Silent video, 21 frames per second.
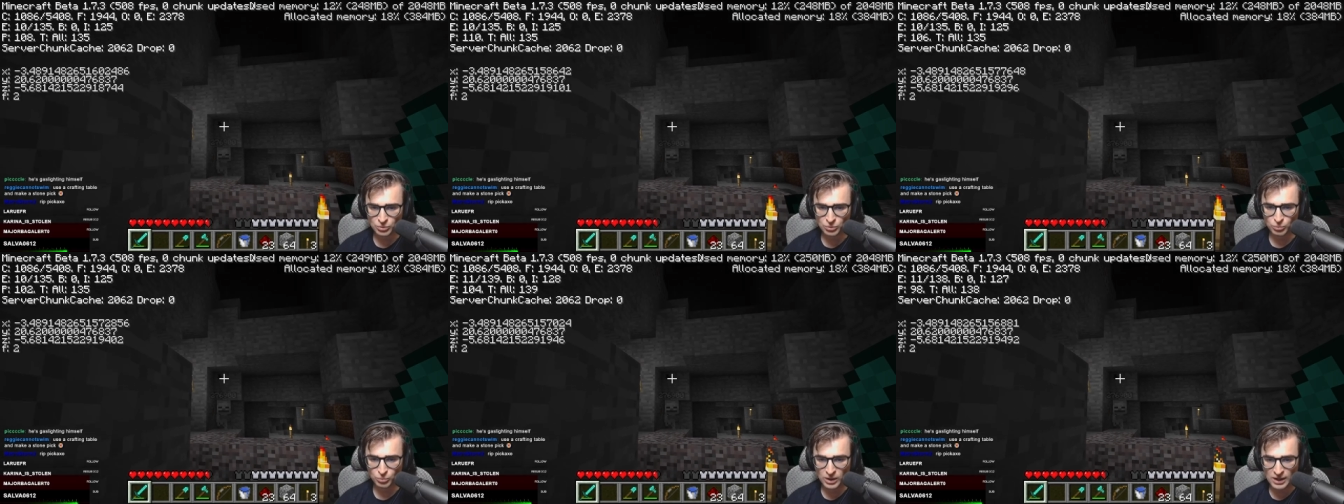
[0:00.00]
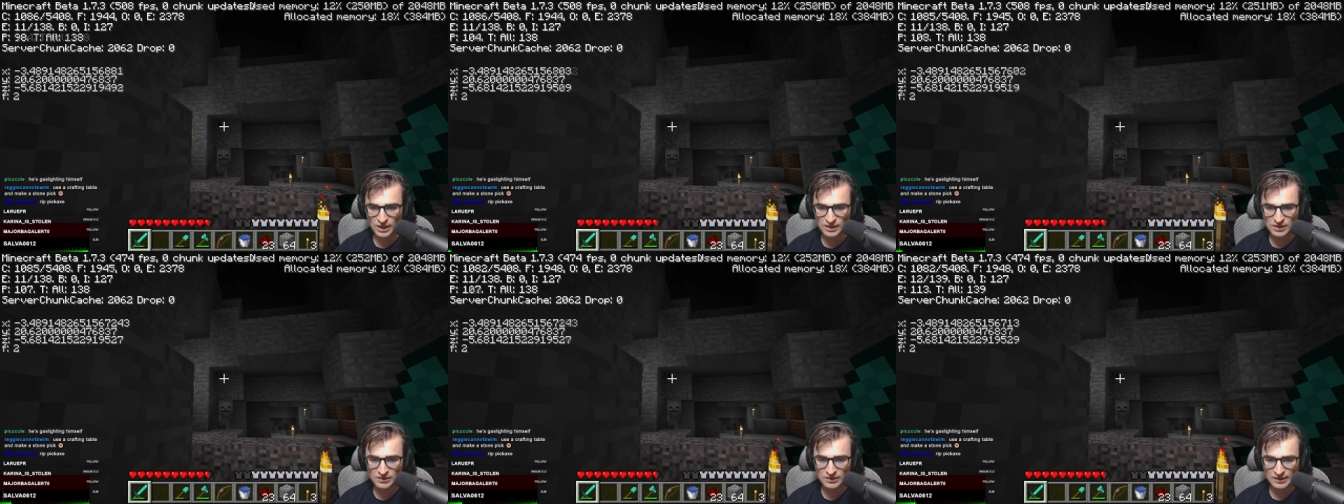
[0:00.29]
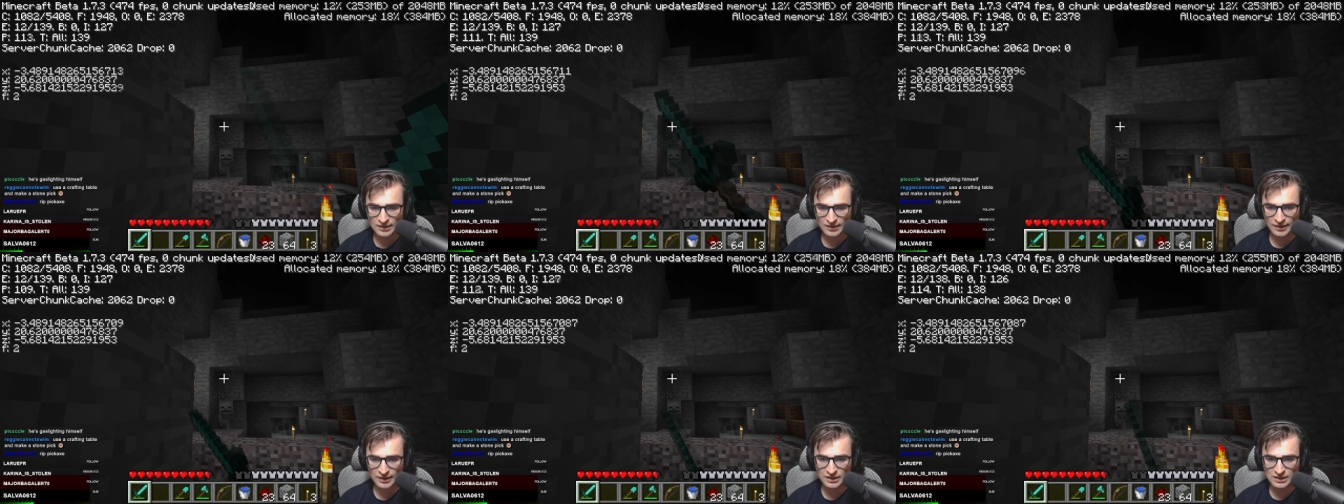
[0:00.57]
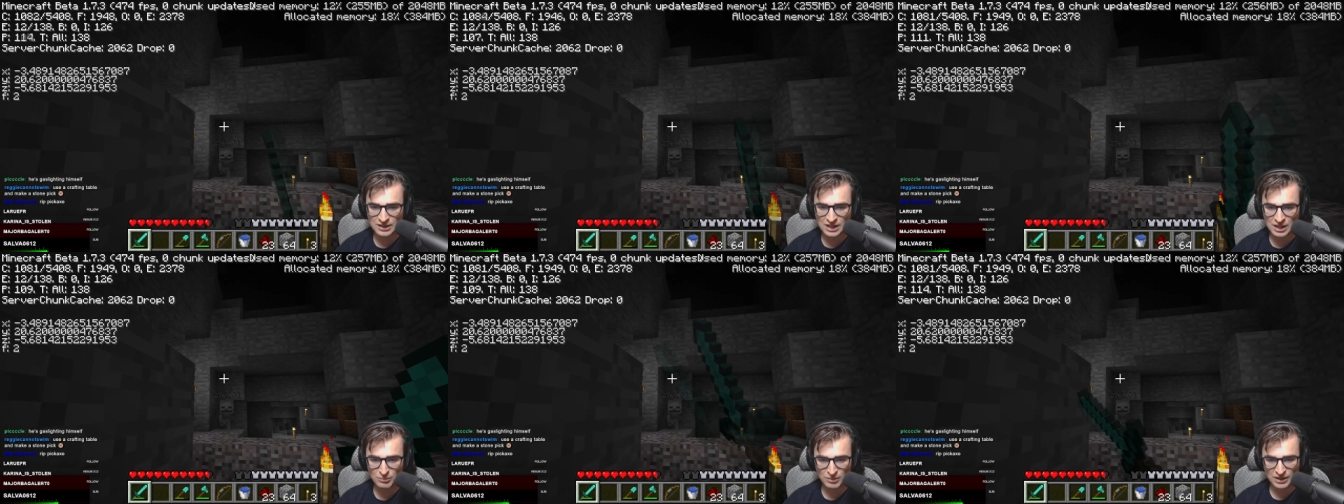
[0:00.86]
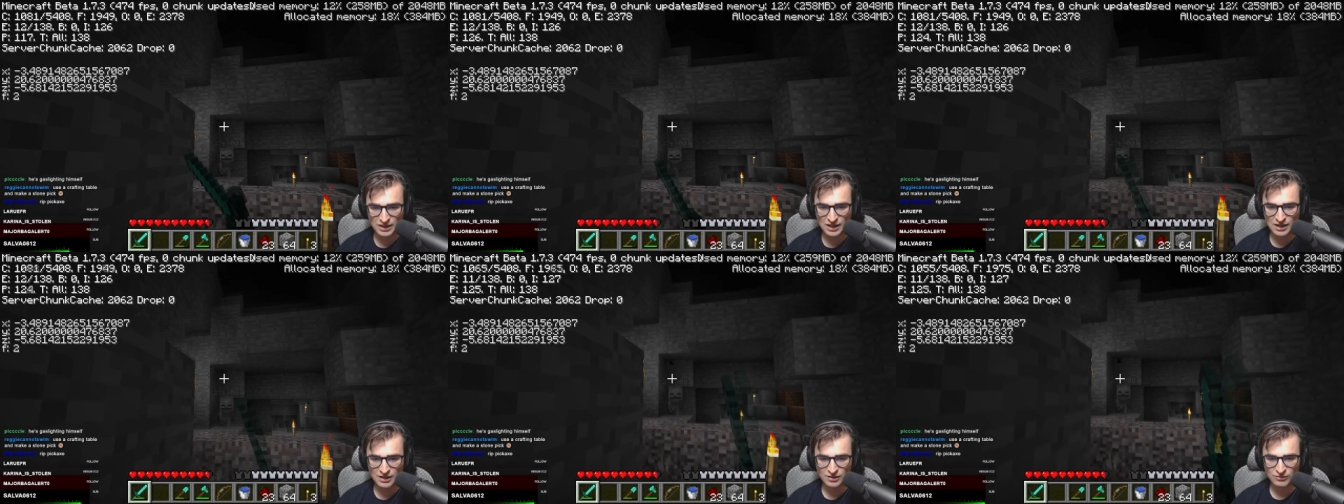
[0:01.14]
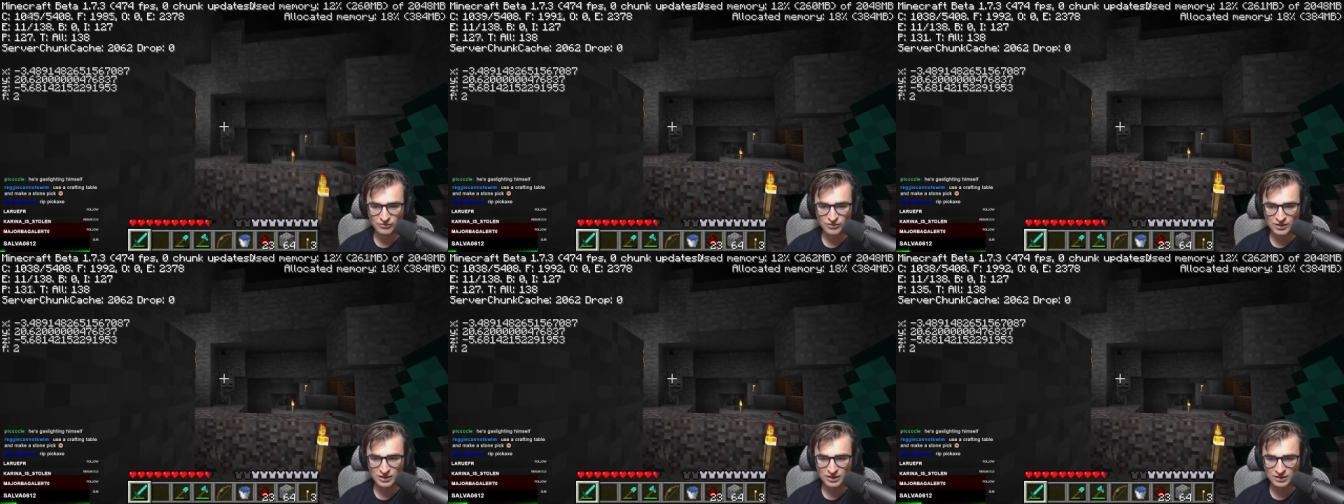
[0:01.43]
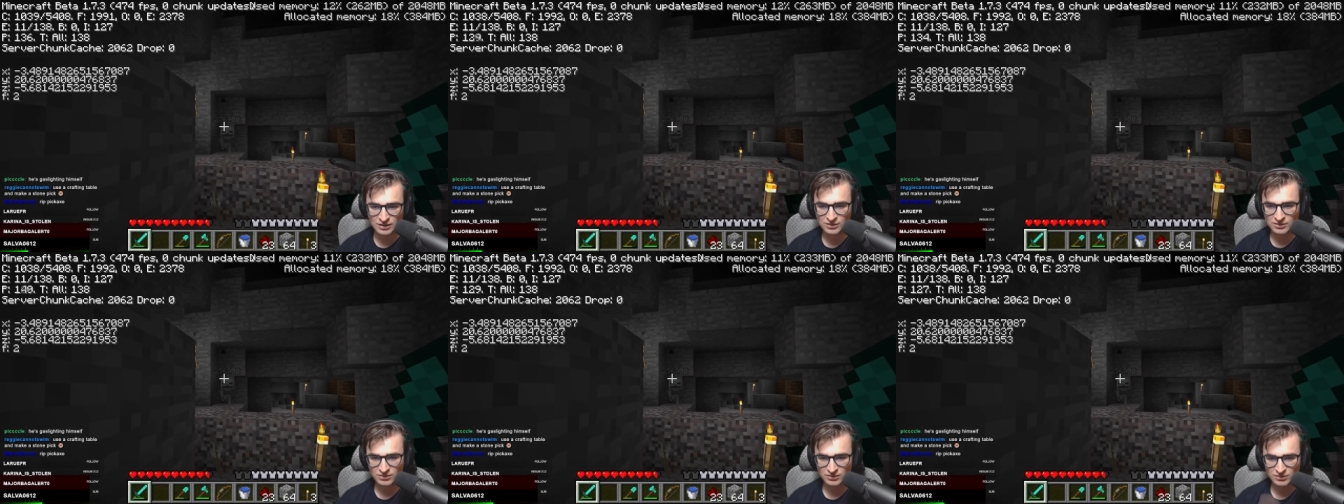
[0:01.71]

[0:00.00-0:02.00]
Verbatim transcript: why are they, like, coming out of, like...